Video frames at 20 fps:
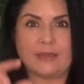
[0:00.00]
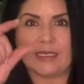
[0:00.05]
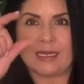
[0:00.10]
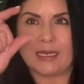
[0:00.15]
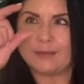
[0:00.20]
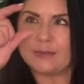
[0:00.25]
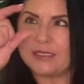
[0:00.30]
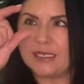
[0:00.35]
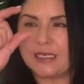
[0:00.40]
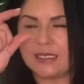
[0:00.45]
It
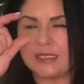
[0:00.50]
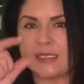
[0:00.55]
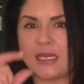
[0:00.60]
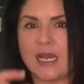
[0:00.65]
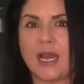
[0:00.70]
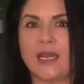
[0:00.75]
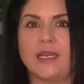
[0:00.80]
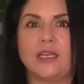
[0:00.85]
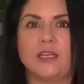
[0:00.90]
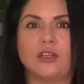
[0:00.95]
comes in a
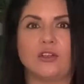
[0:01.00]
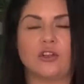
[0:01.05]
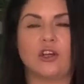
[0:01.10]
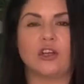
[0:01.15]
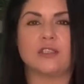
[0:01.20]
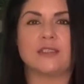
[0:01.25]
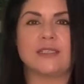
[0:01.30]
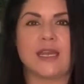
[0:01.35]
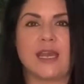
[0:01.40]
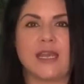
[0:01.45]
tiny little
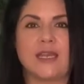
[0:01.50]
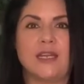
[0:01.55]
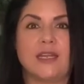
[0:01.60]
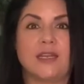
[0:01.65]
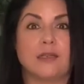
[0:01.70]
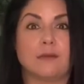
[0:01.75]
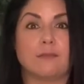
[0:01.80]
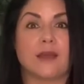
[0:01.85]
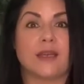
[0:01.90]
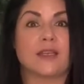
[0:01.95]
container and it